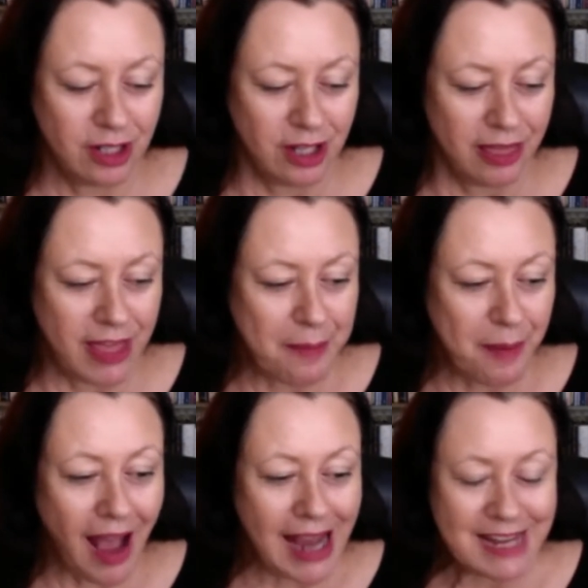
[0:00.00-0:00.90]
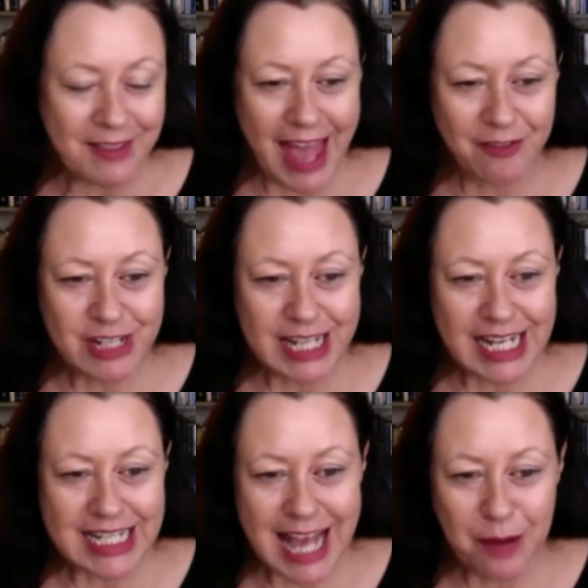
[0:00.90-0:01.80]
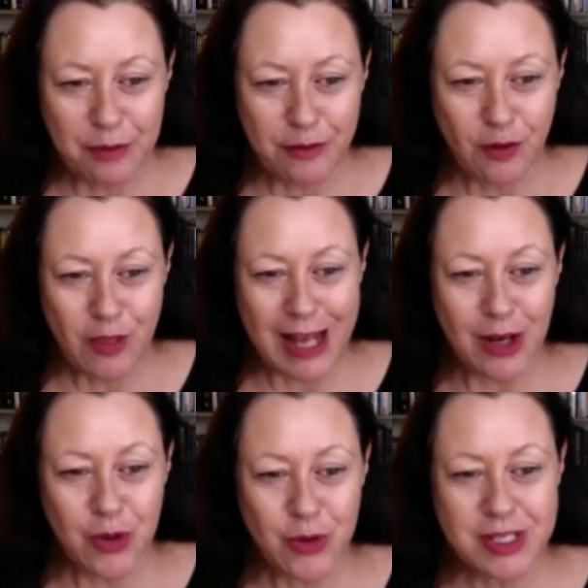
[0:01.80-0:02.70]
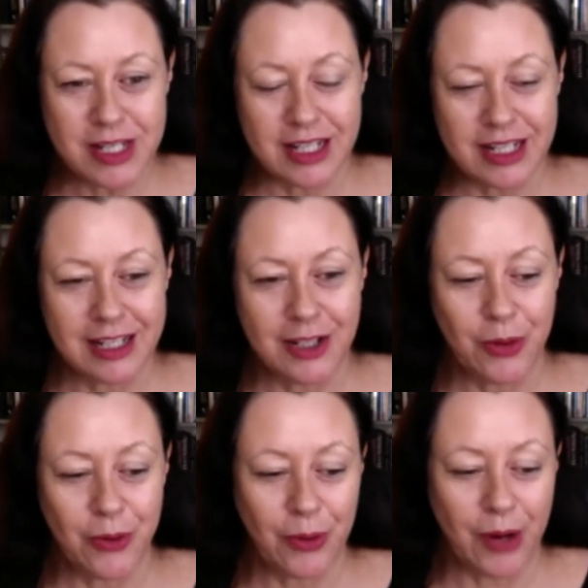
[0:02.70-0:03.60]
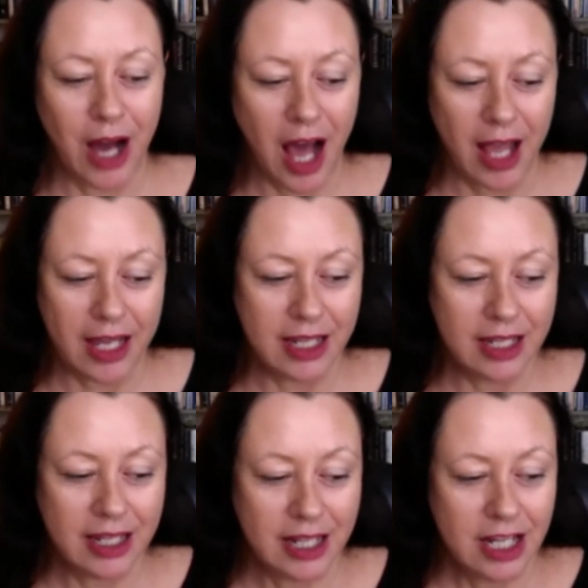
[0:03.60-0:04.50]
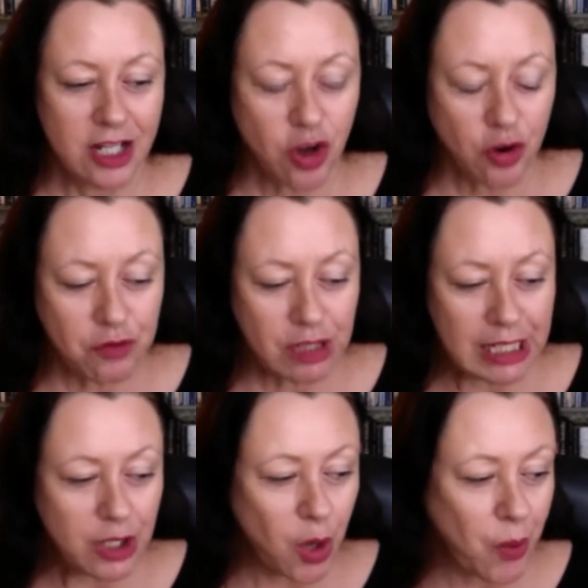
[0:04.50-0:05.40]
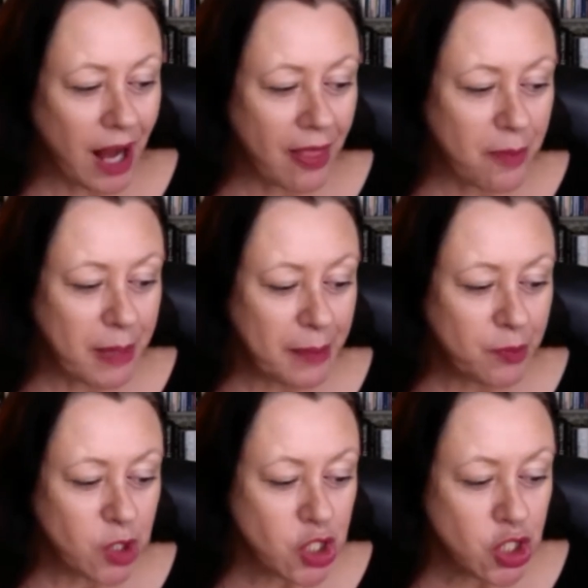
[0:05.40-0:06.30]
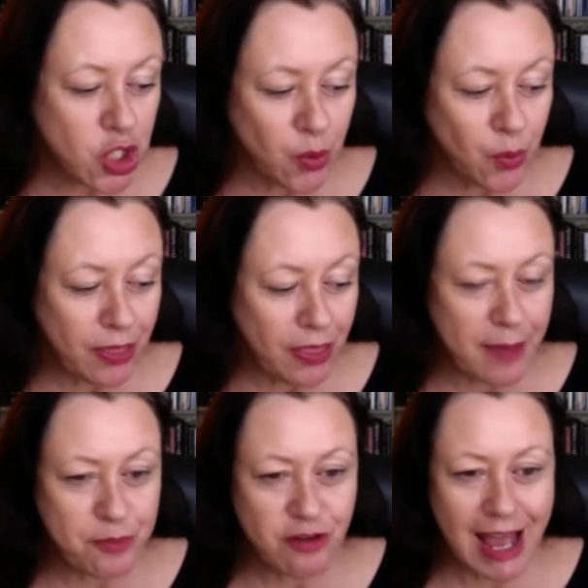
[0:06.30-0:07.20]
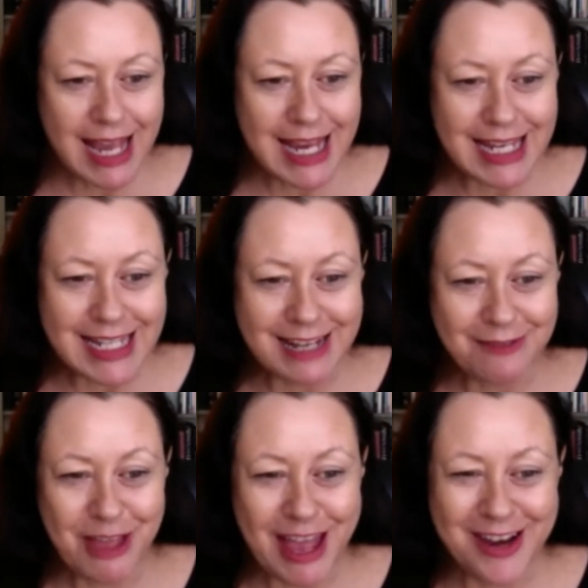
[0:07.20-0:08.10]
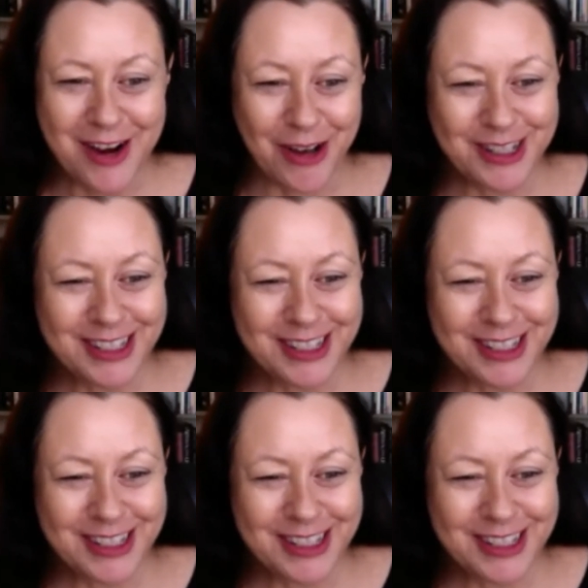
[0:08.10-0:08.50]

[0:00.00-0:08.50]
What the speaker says: their mind and they have to get it down before they lose it. I don't really know what other people do with their brains if they're not